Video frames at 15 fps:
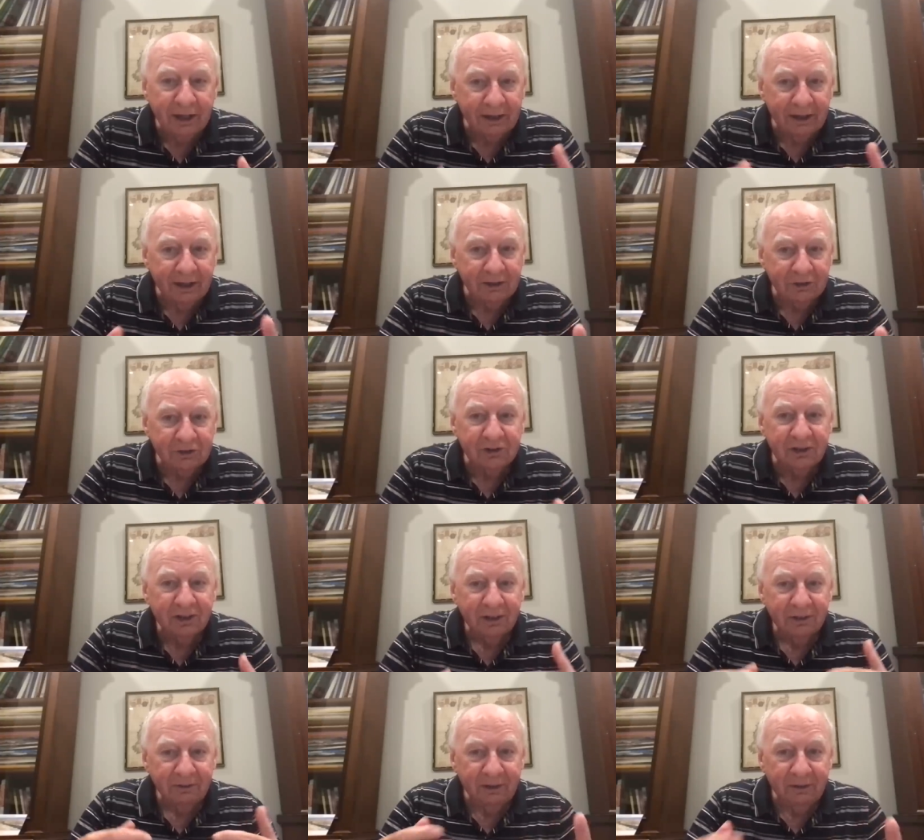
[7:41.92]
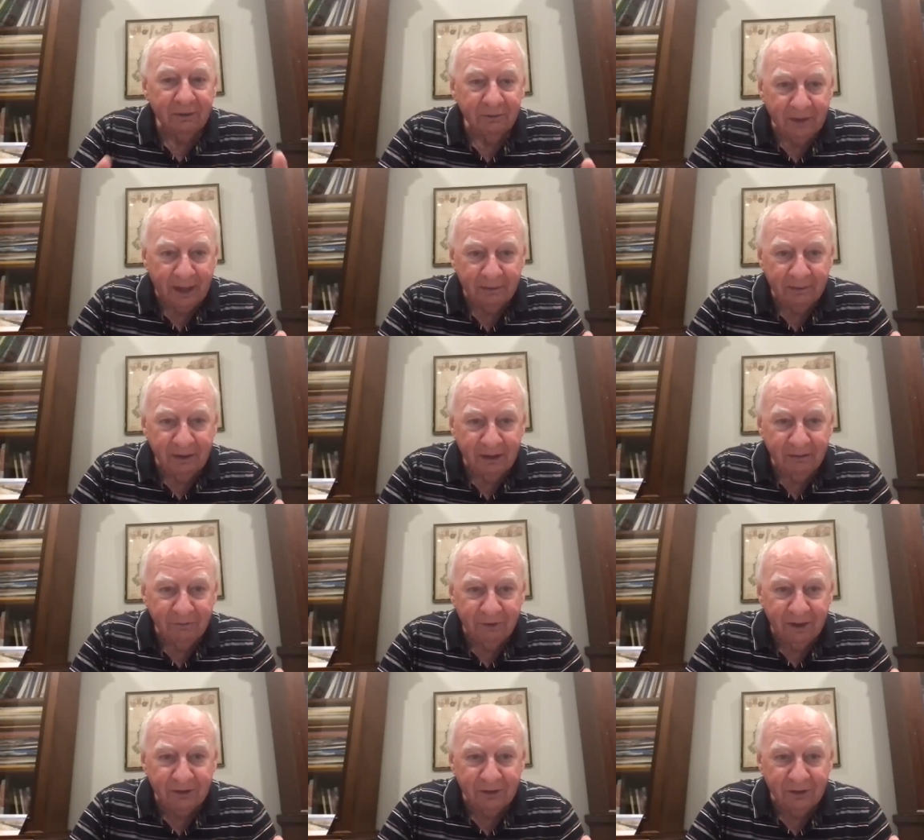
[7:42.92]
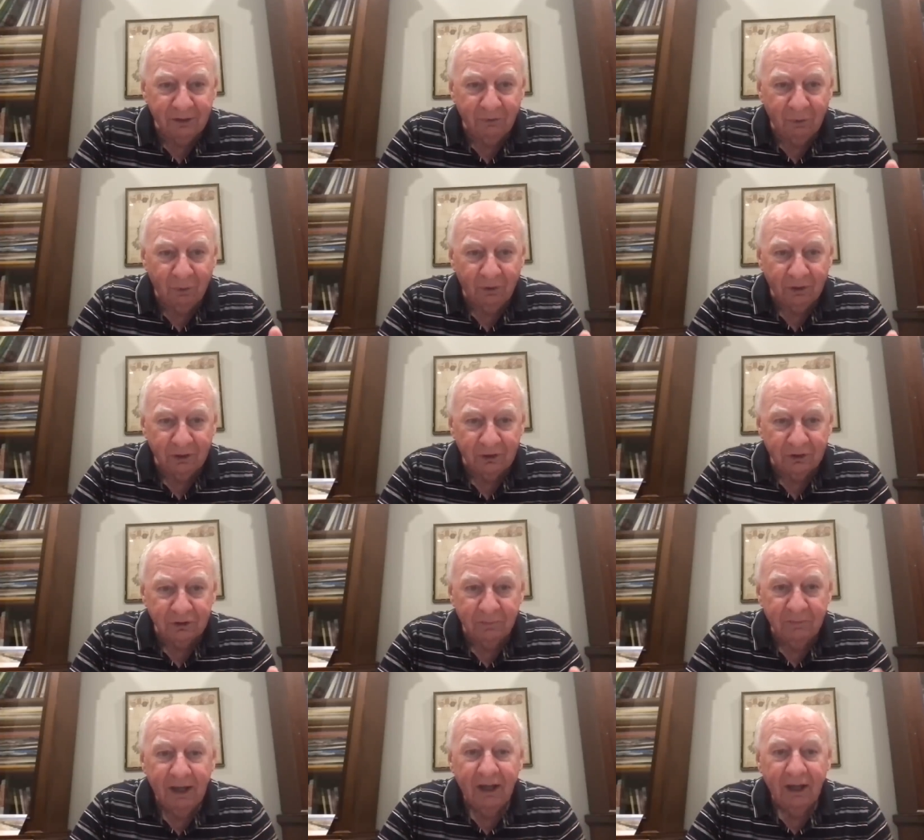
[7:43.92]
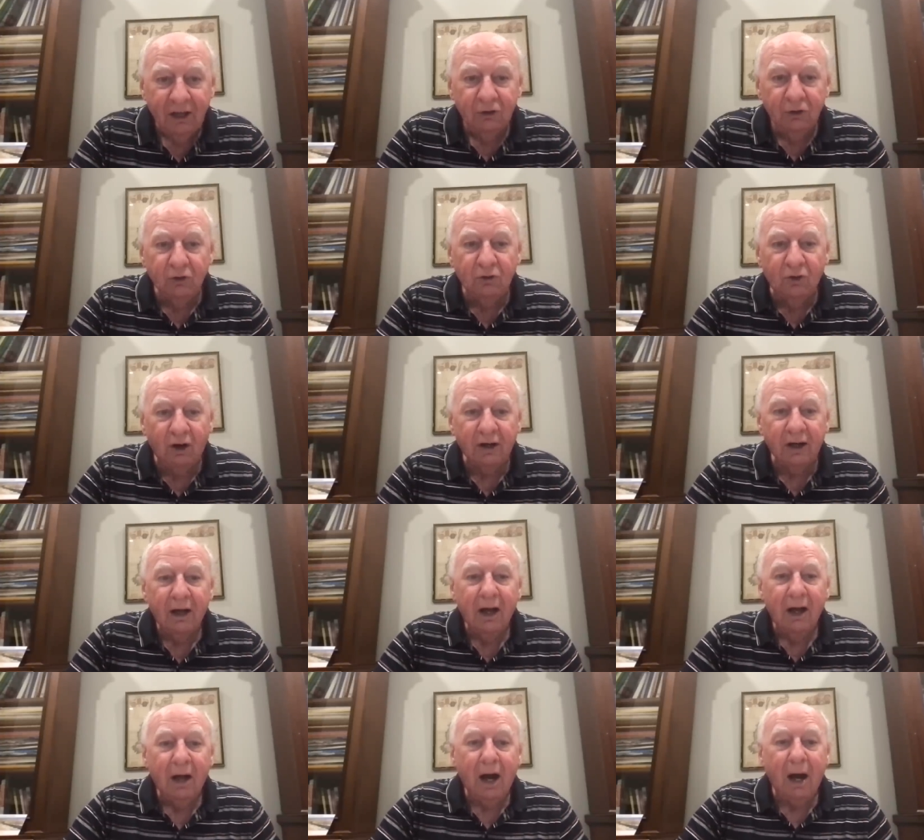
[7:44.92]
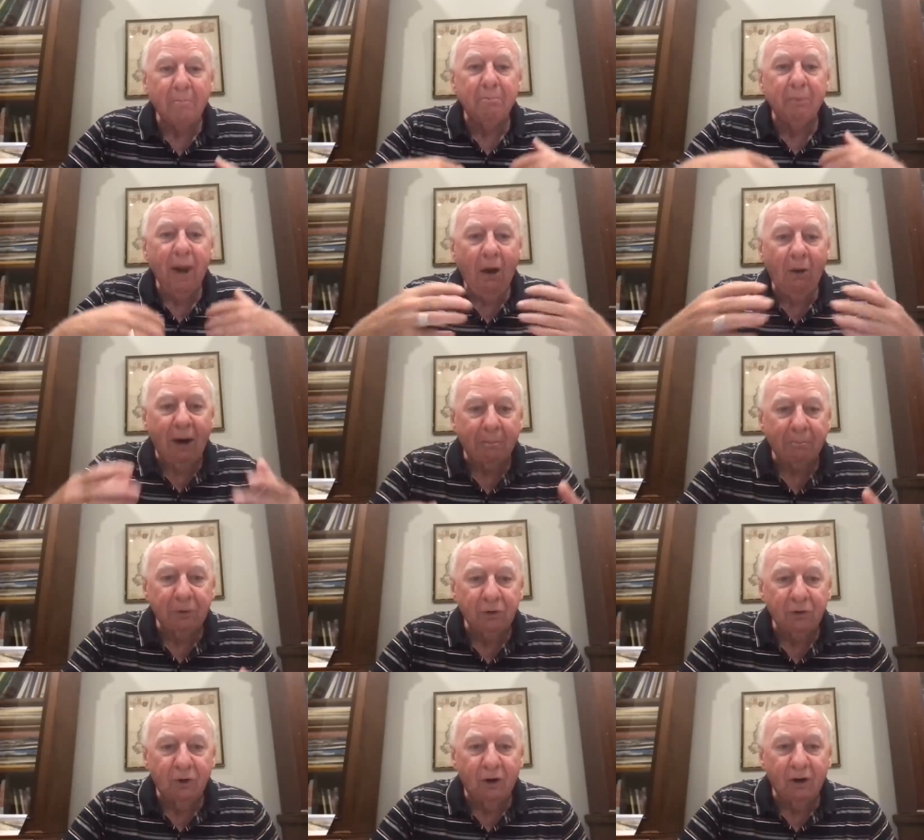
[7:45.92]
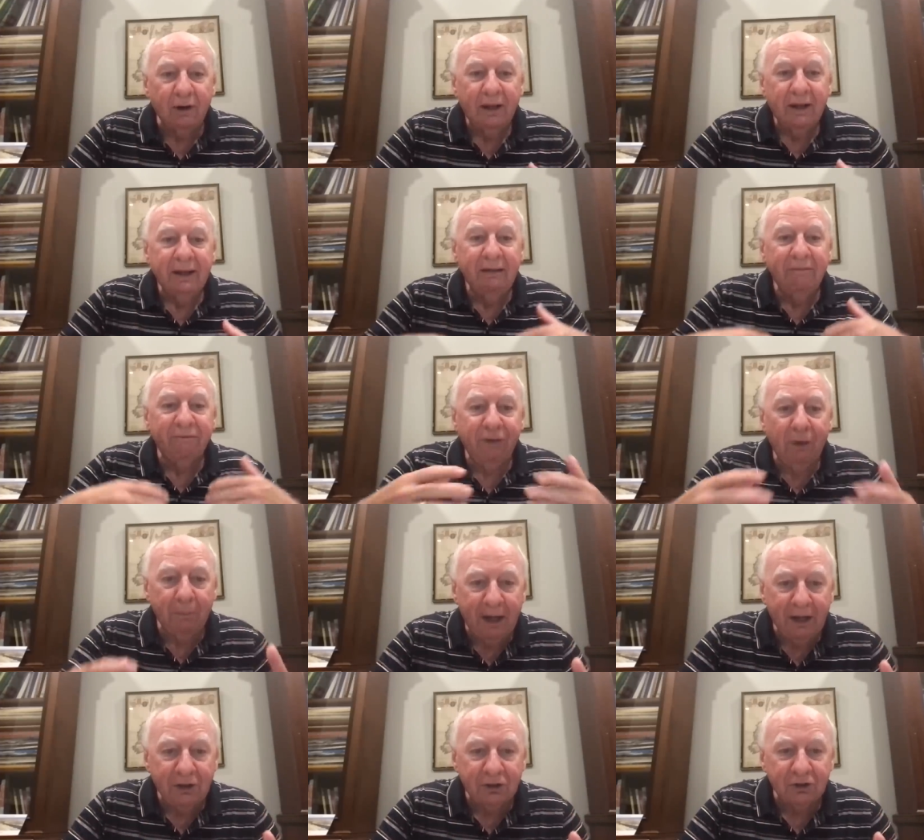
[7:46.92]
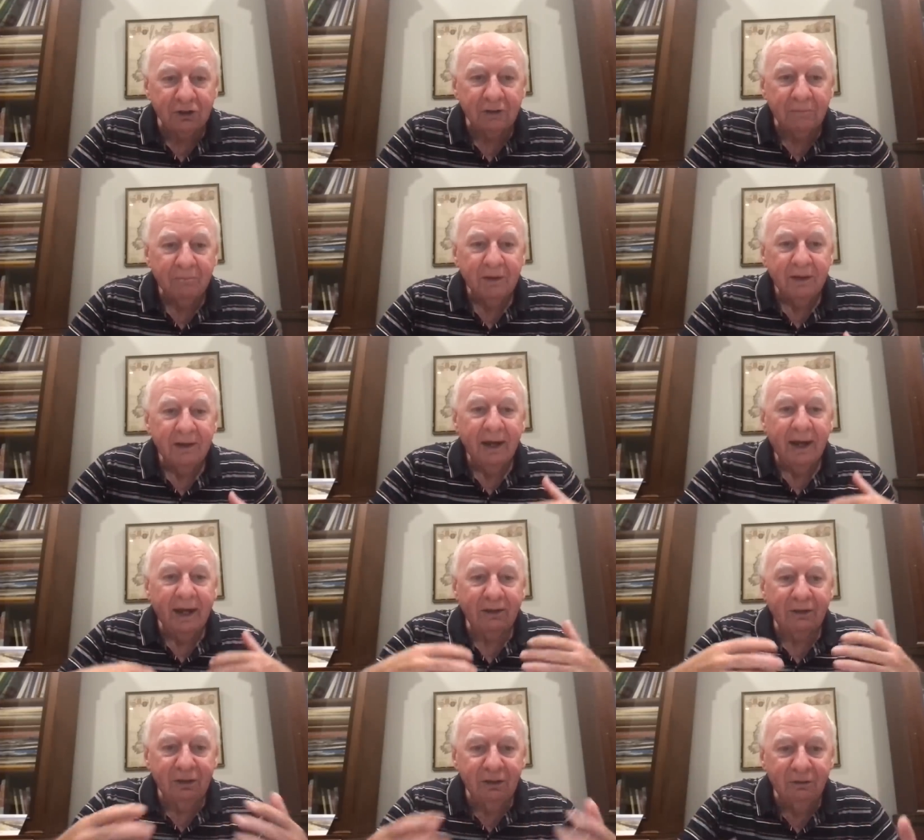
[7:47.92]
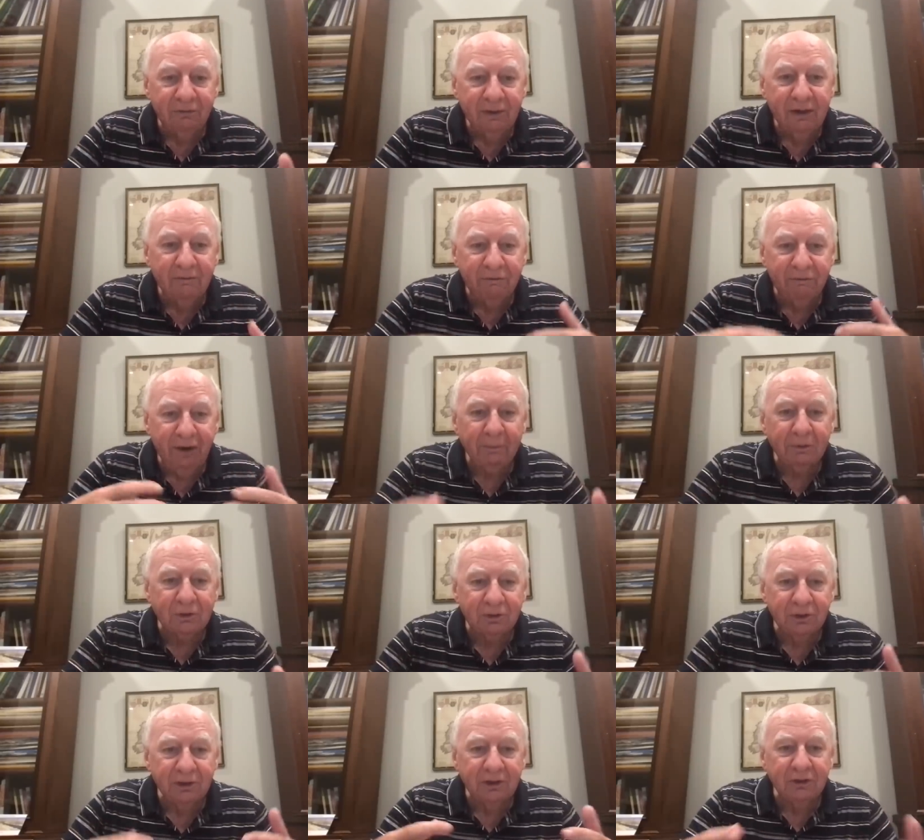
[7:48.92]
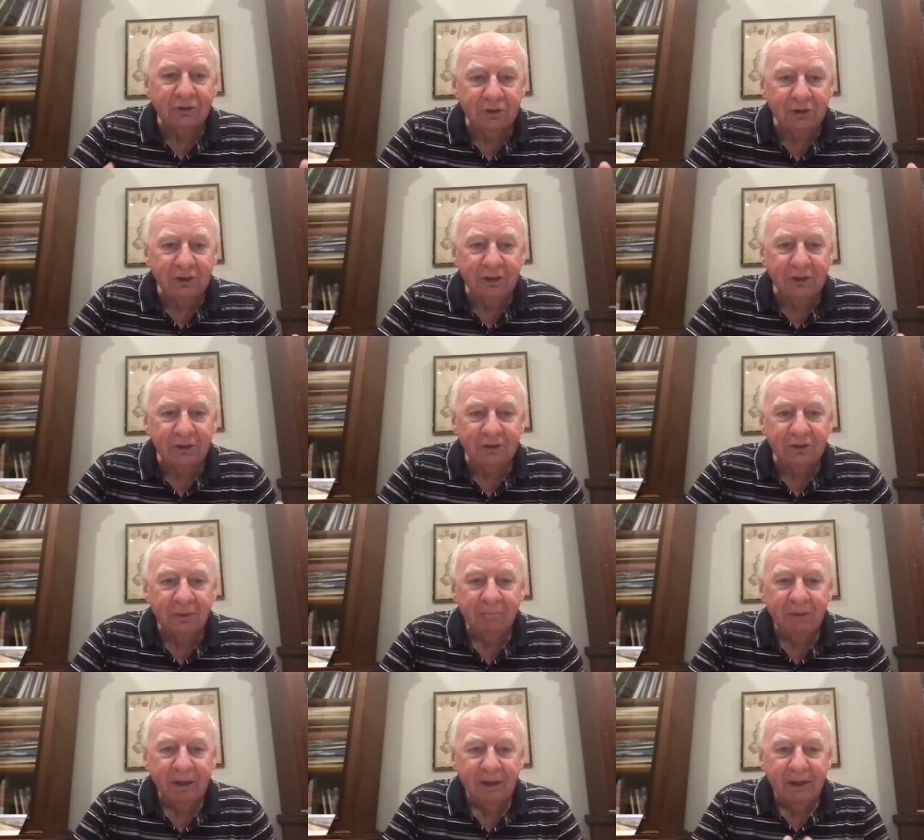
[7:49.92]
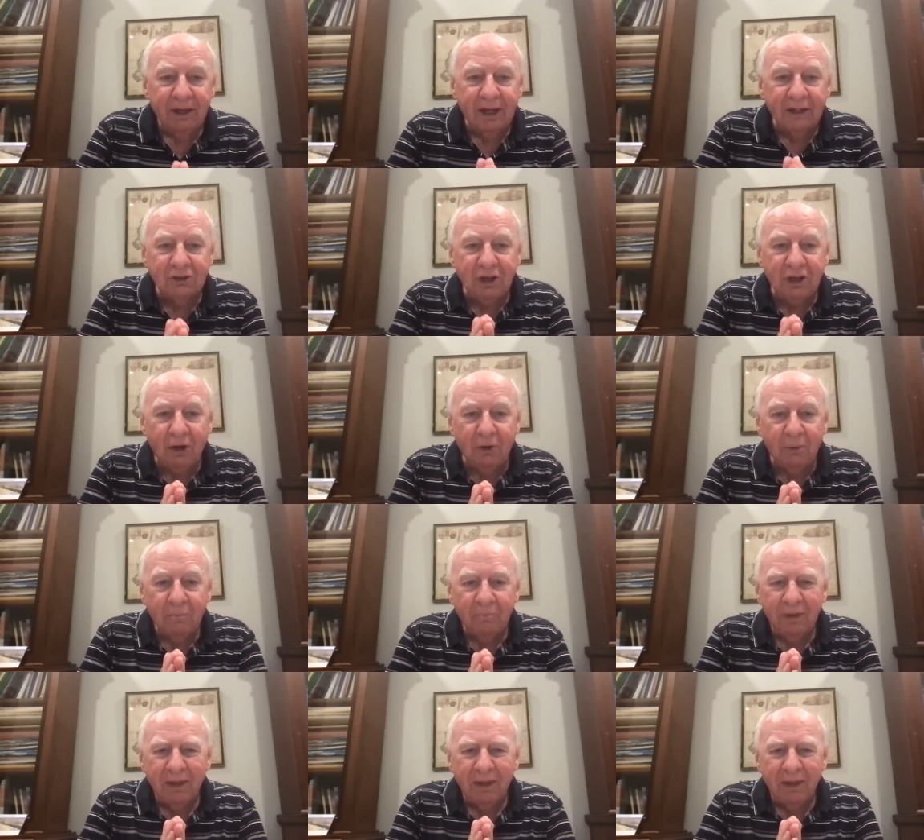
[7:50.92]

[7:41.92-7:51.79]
against that infective organism, you got a blow up, you got inflammation, active inflammatory disease. And so